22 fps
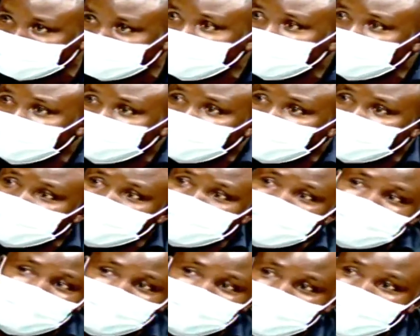despite
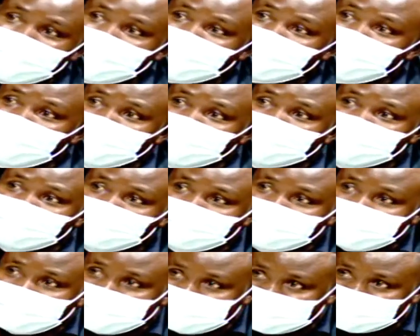they have are gone through
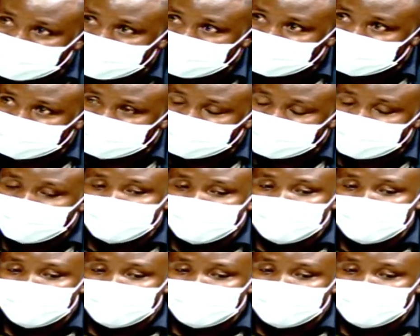the interns.